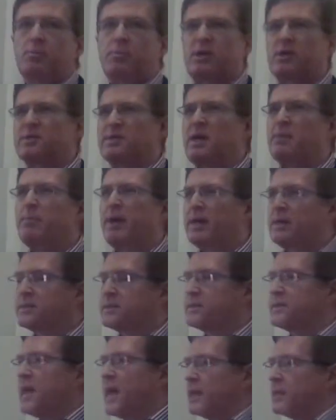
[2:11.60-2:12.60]
Because that makes
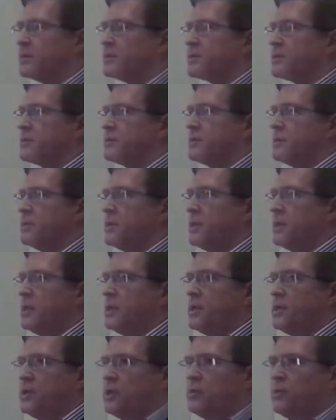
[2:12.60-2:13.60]
sense.
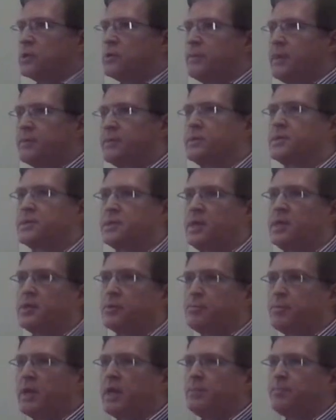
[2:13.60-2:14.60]
You want to be able to see
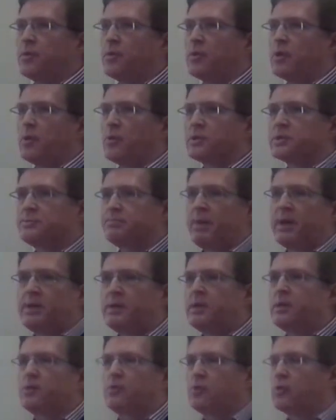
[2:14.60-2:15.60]
the people who are
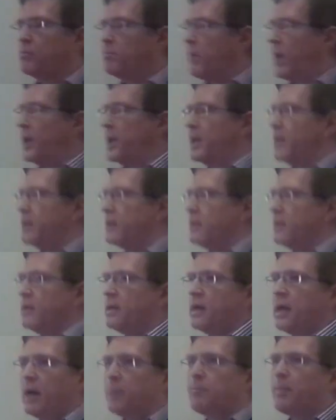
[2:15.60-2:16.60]
spending your money
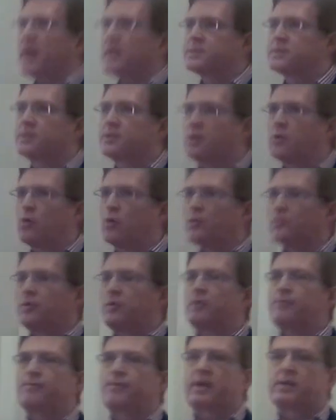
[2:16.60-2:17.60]
and passing the laws
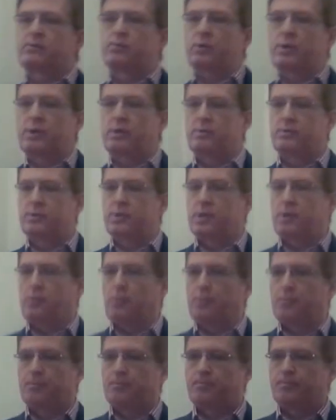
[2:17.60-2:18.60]
that affect what you
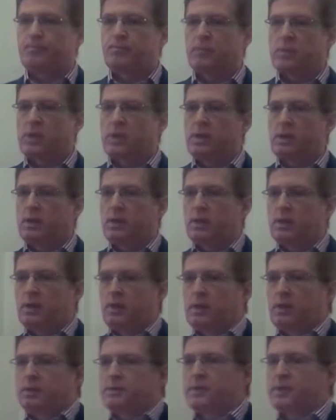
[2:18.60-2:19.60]
do.
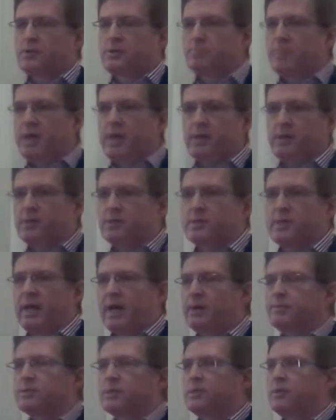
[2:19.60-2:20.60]
So to me, it just
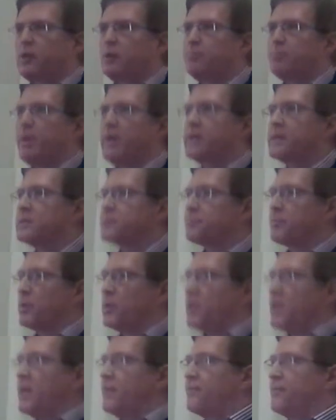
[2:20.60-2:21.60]
absolutely beggars
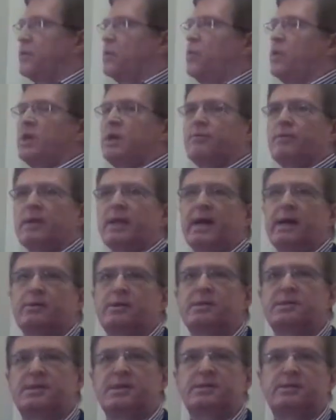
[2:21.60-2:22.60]
belief that we have
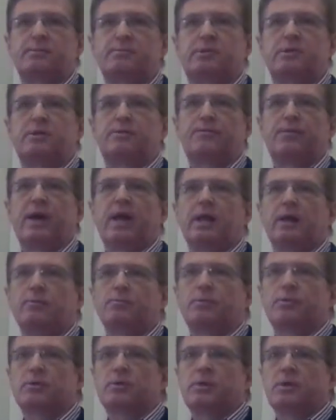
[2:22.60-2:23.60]
allowed a system to
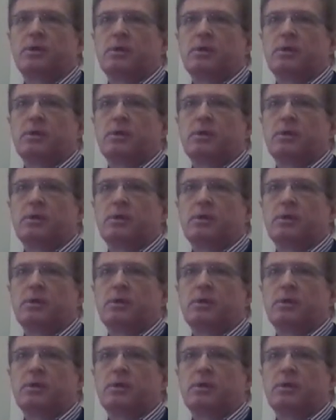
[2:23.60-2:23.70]
develop